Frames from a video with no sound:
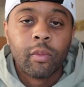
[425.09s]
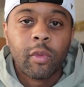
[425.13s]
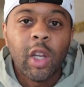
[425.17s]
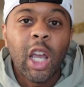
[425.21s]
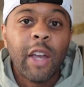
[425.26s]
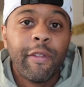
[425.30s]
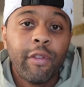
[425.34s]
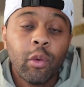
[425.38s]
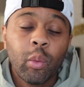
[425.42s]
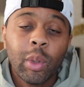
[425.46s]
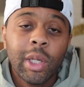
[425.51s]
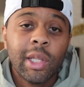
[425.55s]

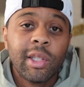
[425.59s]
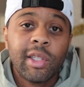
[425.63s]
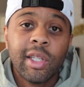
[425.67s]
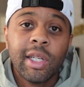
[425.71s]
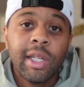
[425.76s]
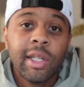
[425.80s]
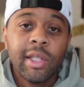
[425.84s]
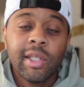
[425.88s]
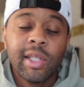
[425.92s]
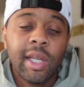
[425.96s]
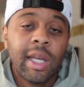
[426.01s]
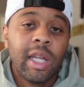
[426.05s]
And if you want to
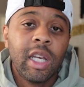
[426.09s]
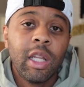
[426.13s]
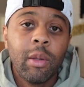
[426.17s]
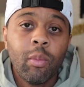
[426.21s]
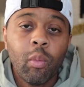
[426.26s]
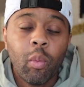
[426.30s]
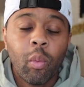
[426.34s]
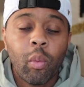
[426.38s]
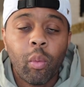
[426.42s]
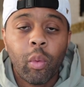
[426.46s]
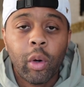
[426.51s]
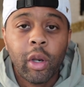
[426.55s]
dig into any
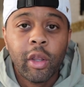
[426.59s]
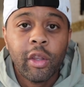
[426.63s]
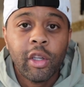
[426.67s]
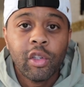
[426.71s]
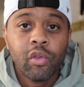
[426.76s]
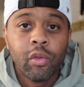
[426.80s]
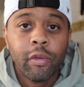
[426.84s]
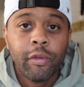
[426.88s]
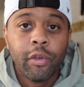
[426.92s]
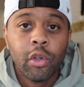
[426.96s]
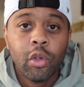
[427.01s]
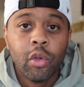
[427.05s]
one of
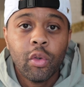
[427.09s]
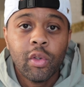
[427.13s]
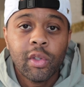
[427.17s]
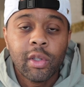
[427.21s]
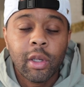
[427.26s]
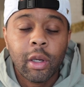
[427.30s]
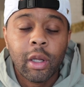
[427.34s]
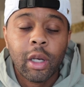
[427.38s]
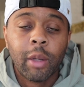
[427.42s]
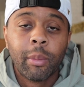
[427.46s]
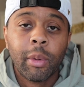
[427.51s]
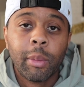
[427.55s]
these reviews
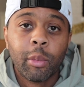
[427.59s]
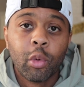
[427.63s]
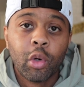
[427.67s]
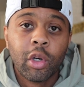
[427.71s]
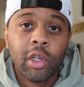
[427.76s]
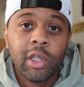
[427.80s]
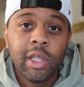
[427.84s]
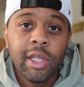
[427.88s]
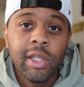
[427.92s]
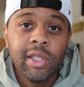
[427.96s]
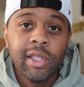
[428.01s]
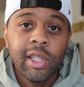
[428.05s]
in a bit more
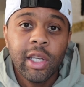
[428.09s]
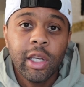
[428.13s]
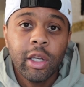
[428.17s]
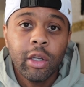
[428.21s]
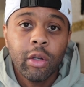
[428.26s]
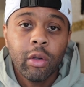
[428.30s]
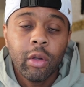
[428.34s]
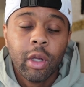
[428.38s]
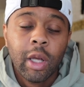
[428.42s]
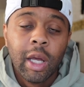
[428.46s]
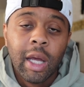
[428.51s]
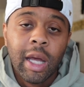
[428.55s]

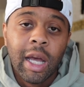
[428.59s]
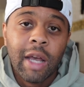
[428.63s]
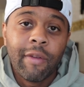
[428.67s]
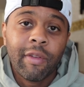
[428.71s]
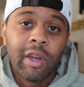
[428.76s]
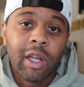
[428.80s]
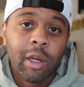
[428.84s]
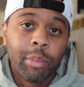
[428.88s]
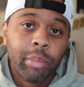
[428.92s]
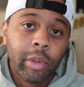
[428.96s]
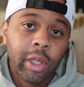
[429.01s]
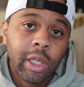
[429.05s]
detail, I've
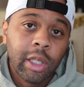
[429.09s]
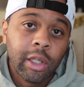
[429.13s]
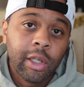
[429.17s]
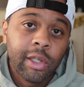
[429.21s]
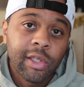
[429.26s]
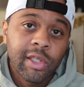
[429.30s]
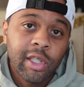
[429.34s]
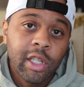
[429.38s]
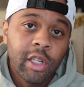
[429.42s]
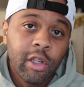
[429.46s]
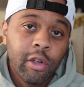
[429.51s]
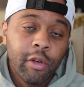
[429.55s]
got a
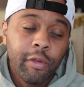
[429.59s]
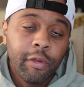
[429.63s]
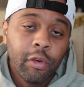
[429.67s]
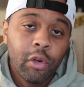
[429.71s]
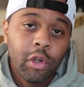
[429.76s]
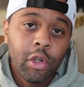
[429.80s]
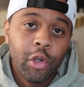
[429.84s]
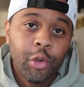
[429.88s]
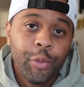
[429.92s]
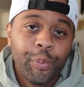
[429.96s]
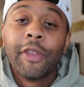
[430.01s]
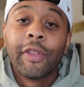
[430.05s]
playlist here for
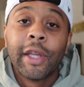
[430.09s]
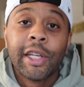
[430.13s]
you.